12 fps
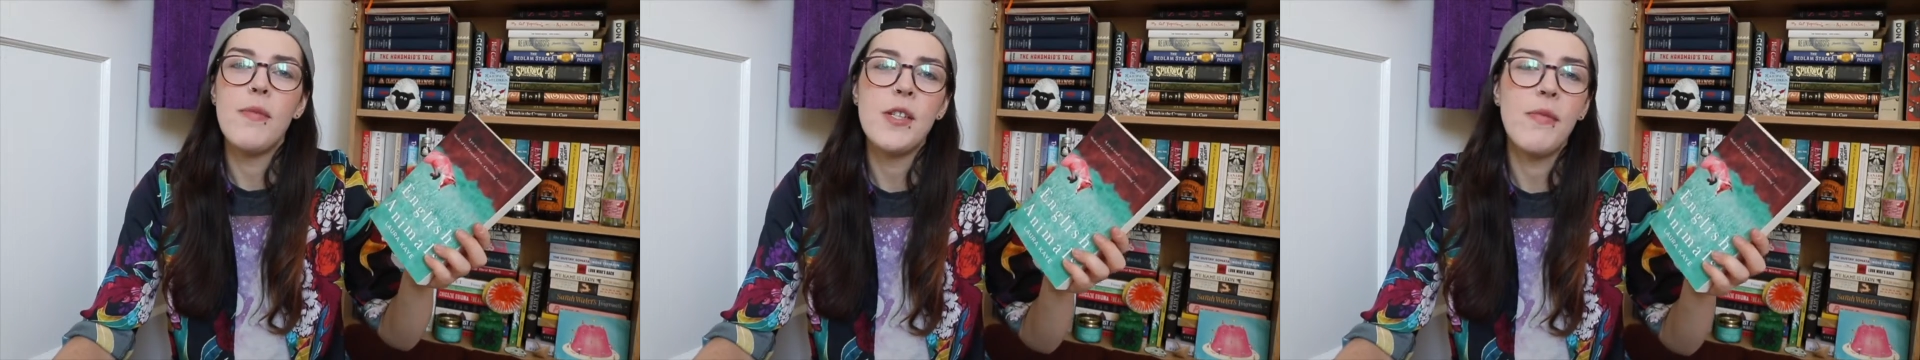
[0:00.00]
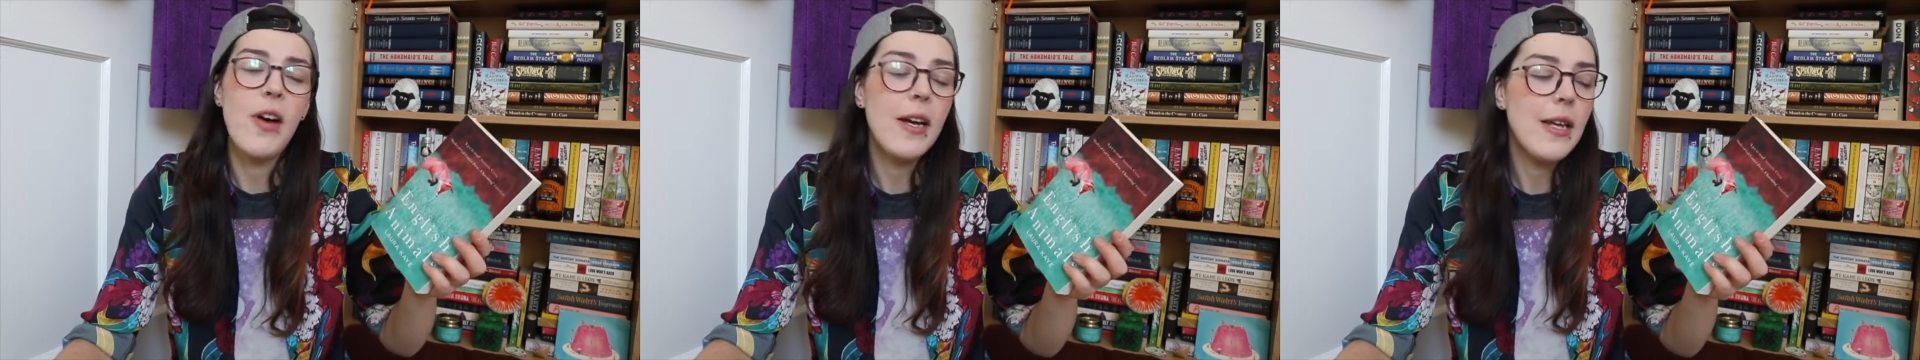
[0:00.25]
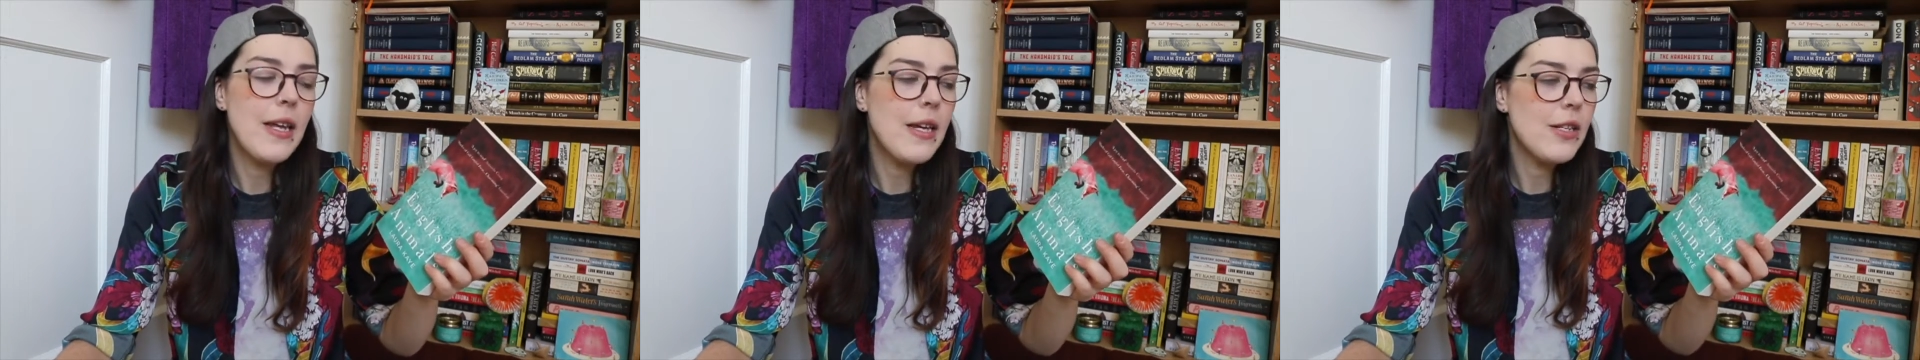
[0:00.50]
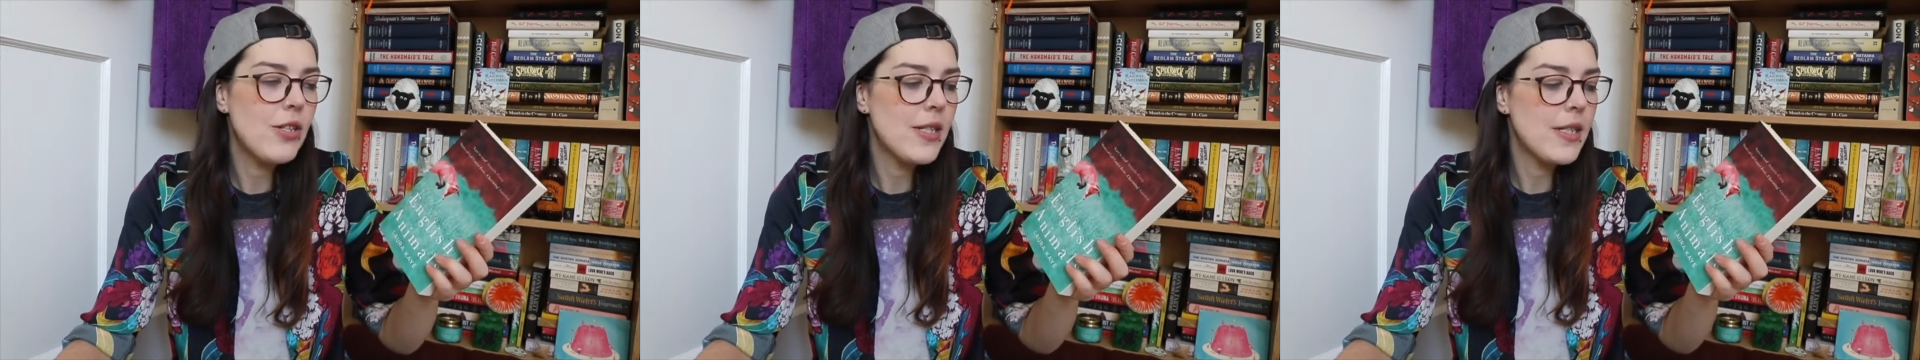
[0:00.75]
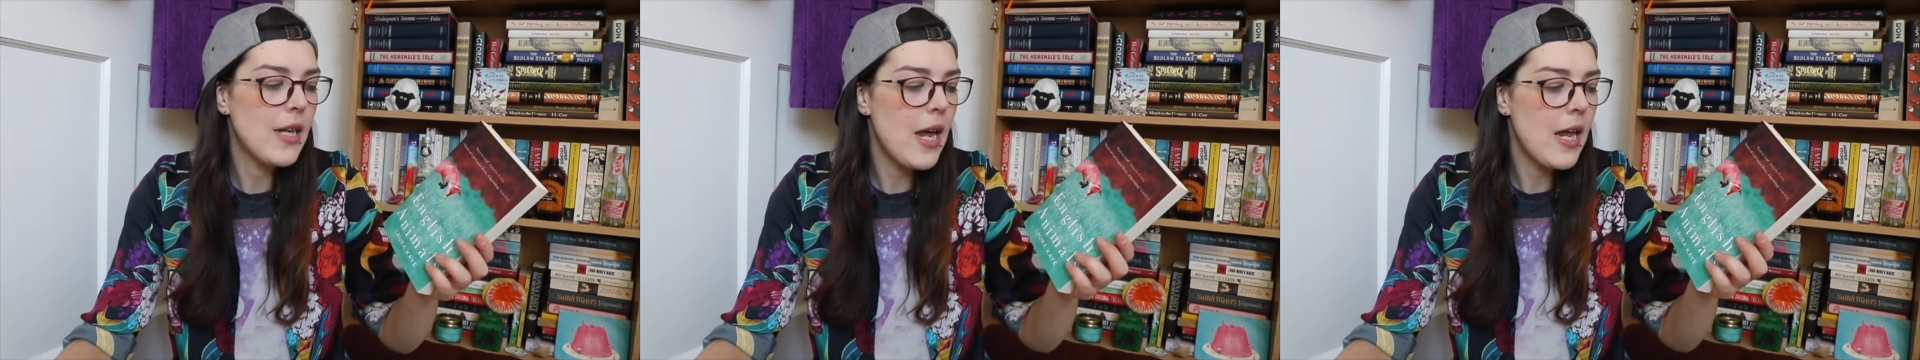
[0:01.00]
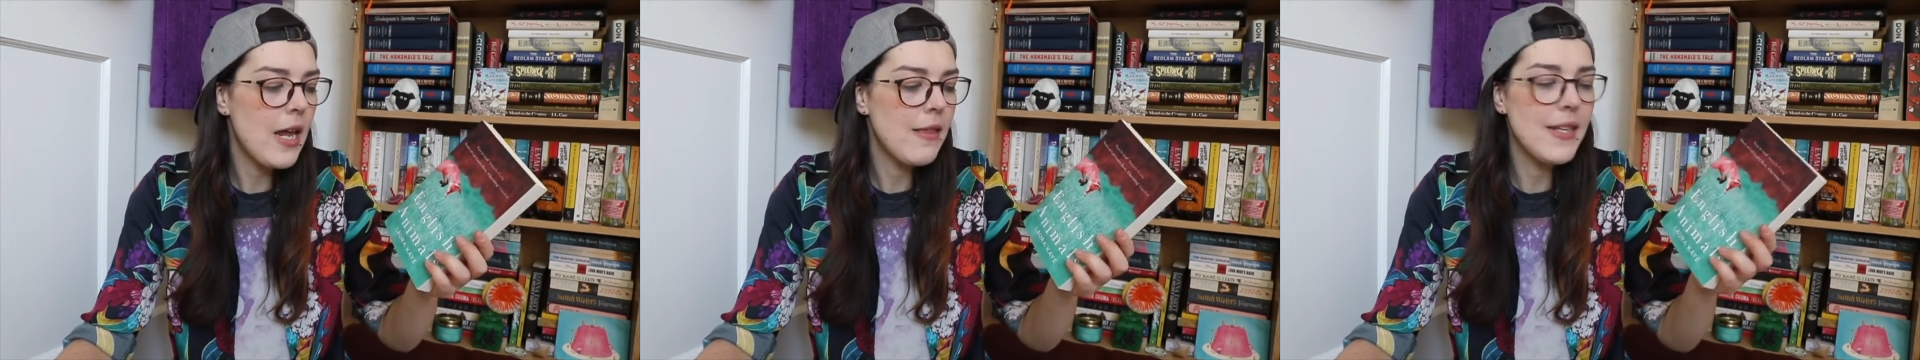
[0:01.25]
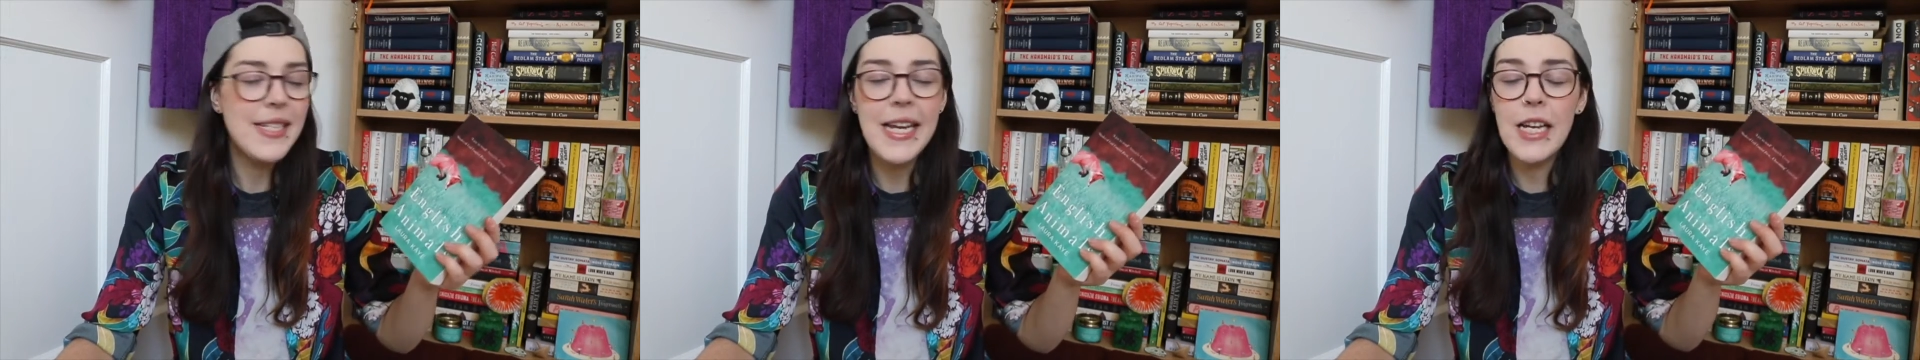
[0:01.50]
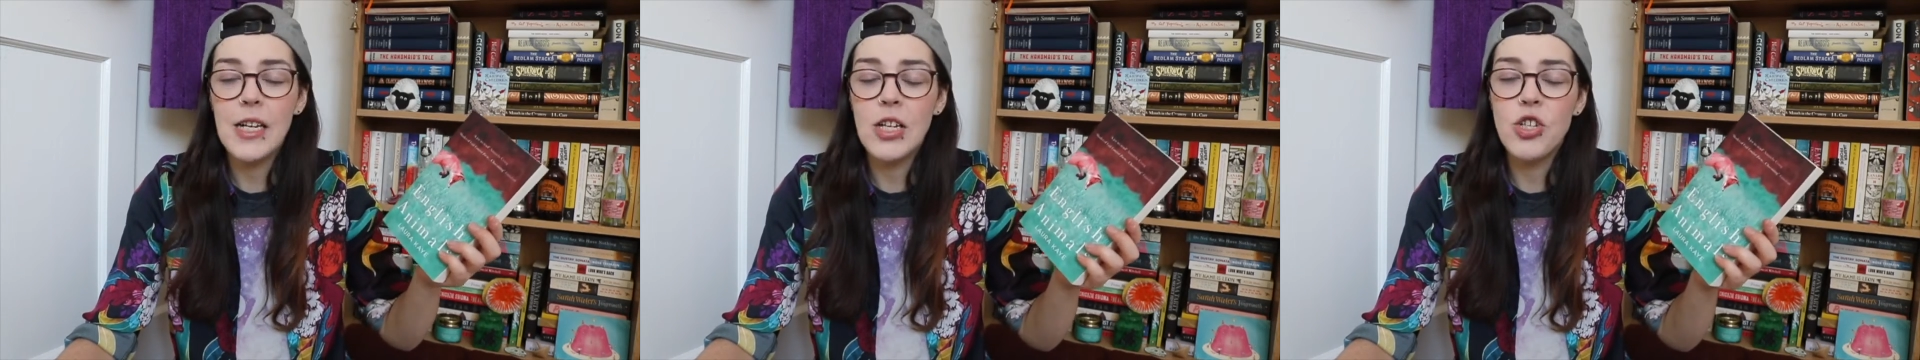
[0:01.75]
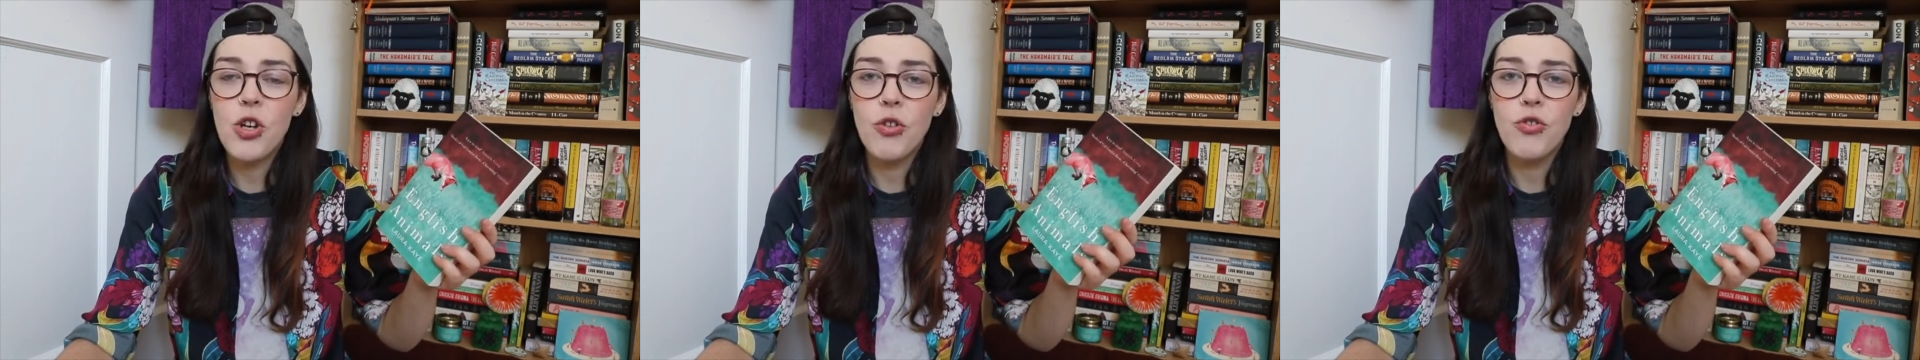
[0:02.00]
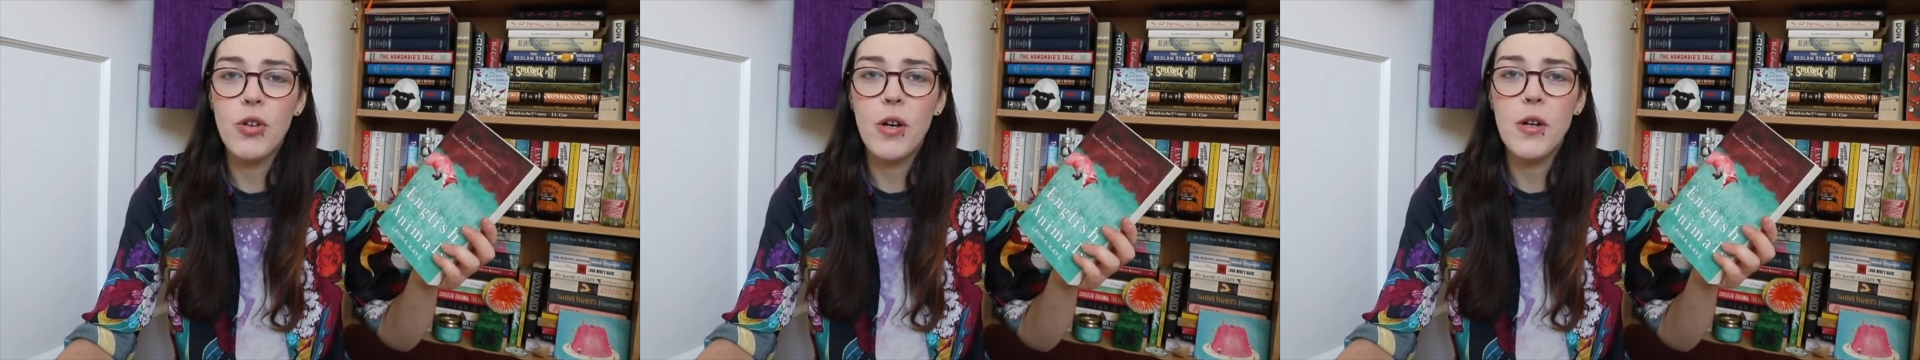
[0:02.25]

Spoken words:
Slovakia to stay in this English country